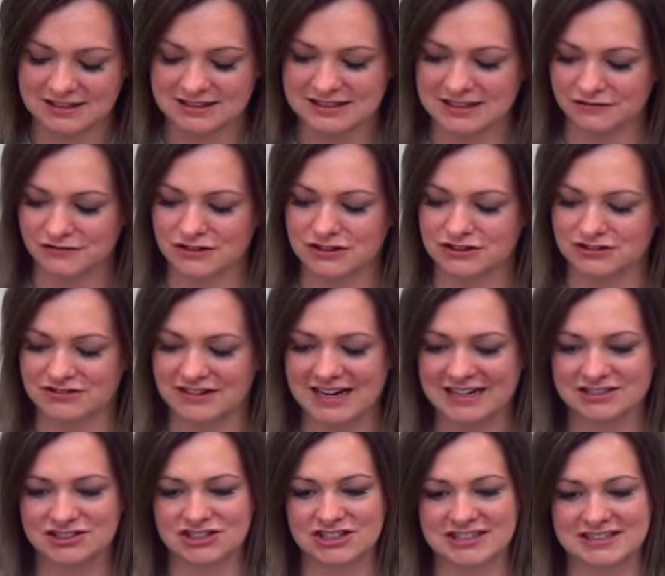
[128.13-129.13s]
in different
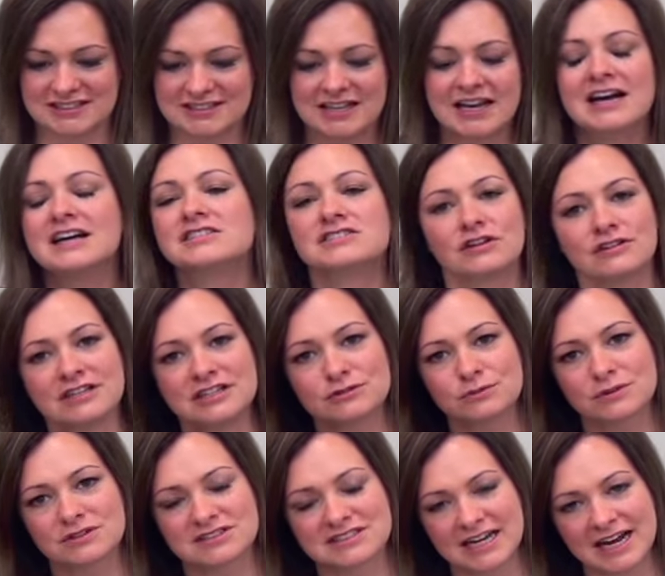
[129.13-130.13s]
directions. So
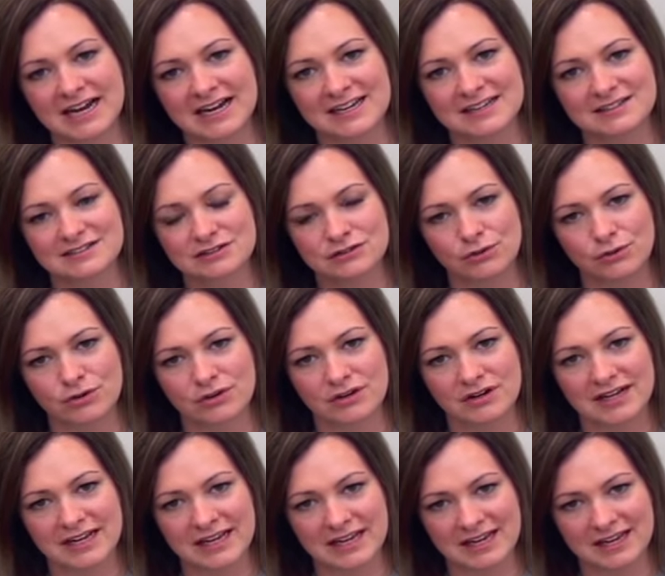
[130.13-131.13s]
these were dye,
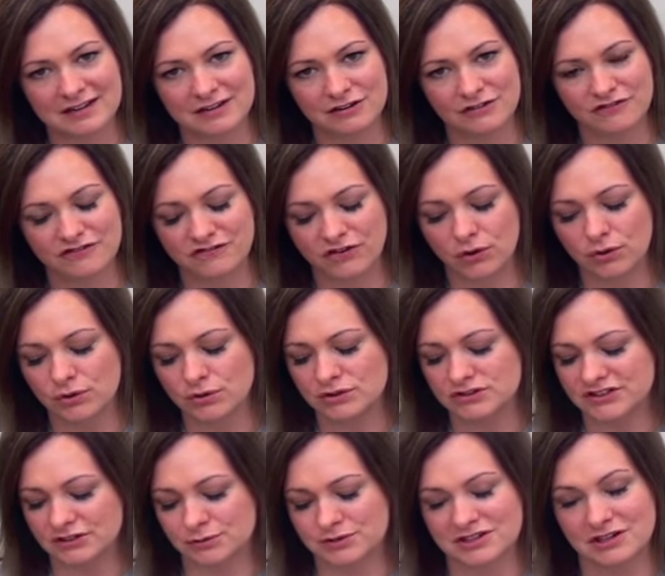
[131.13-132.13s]
score, hand
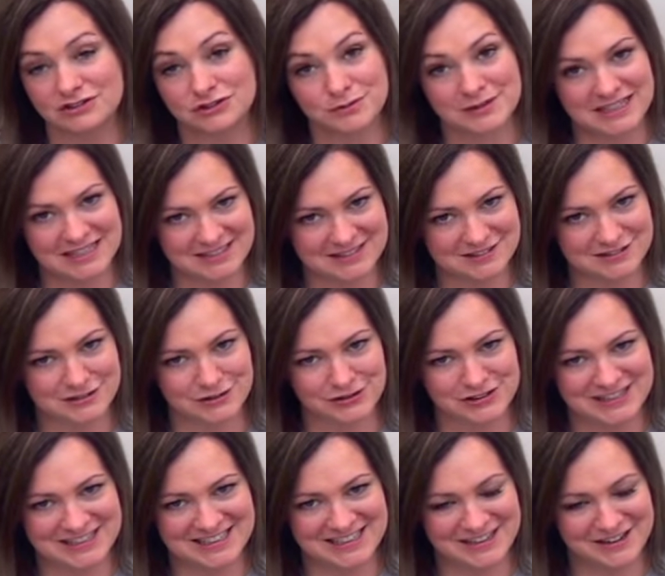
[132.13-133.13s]
fold. There was also an
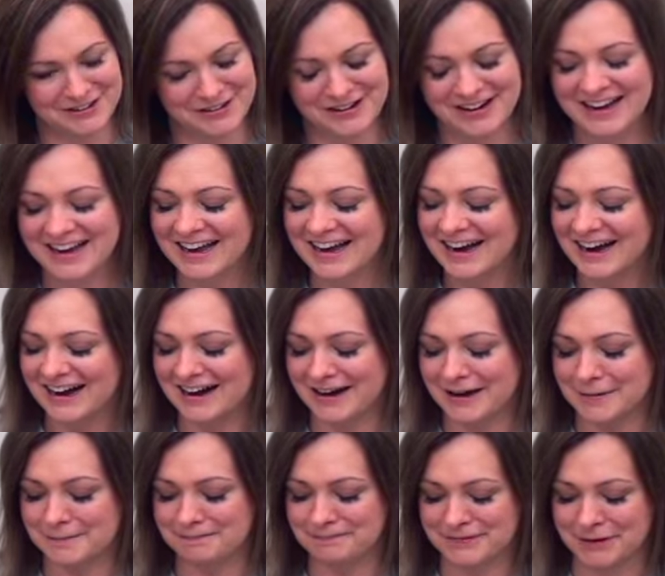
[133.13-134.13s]
insert in here,
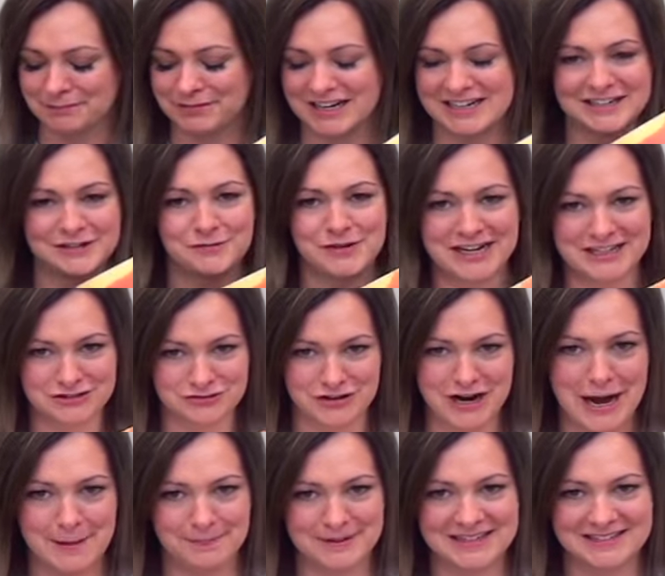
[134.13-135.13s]
um, but I didn't want to
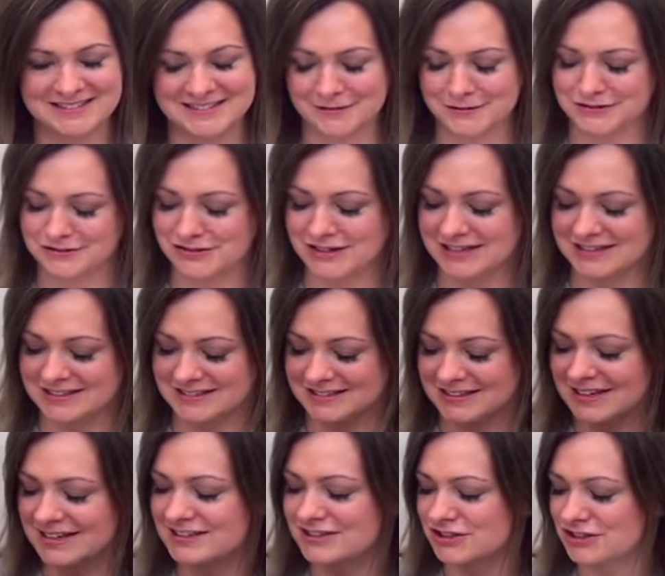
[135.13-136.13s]
drop it as I was trying
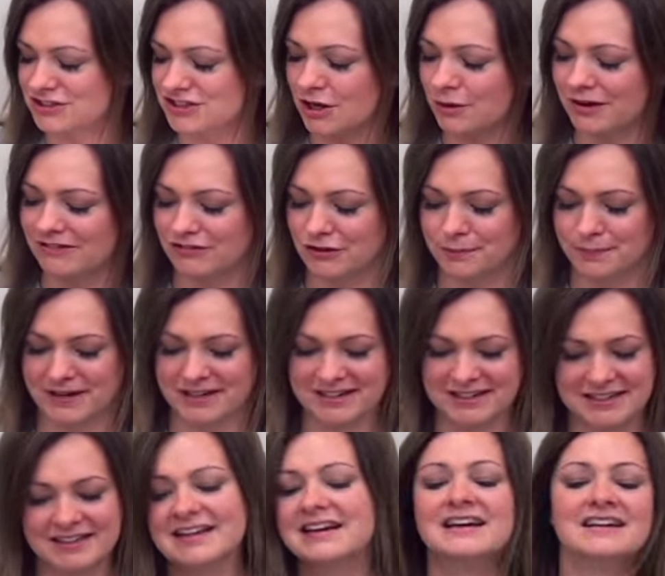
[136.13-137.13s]
to, to show
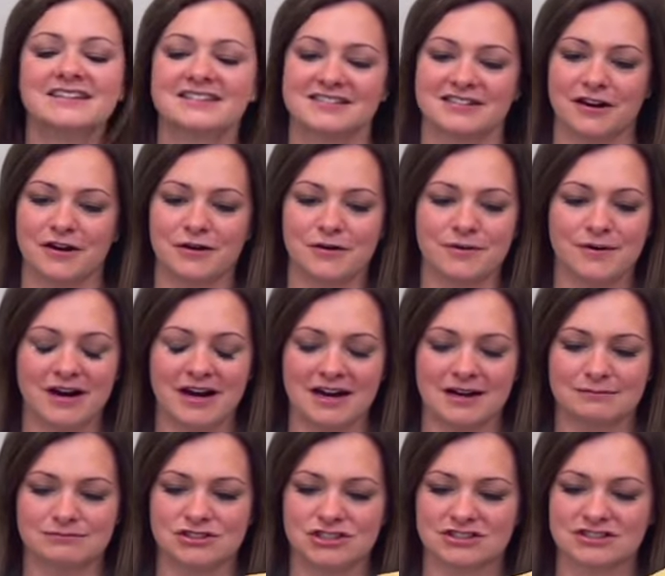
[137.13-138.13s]
everybody. So um,